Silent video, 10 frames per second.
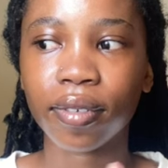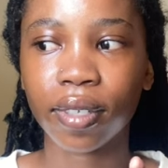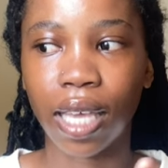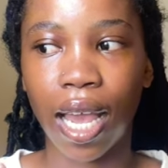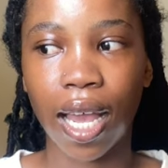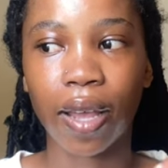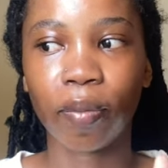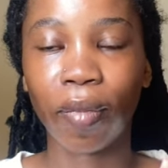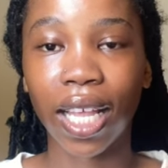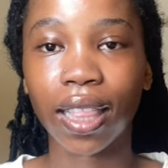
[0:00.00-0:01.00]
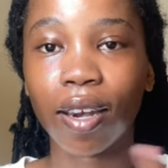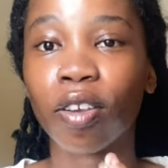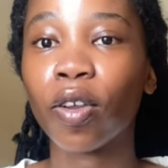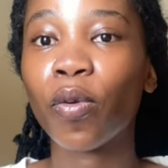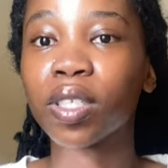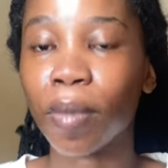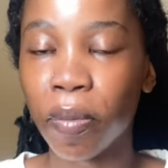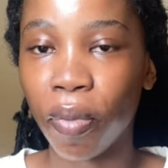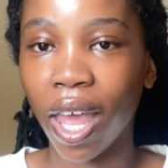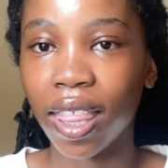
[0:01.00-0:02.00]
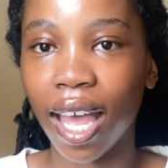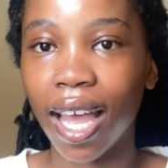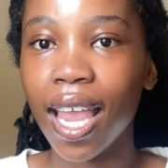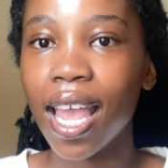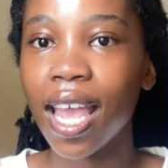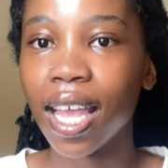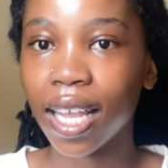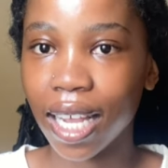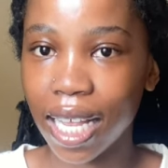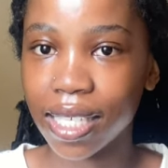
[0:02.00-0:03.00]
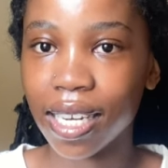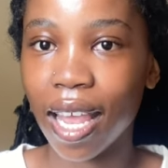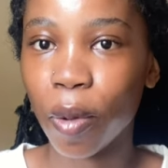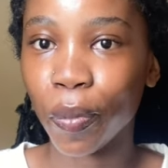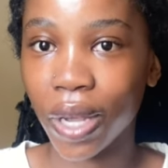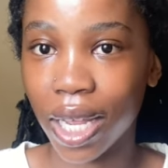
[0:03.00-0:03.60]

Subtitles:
Yeah, by 3. It was my brother cousin yam.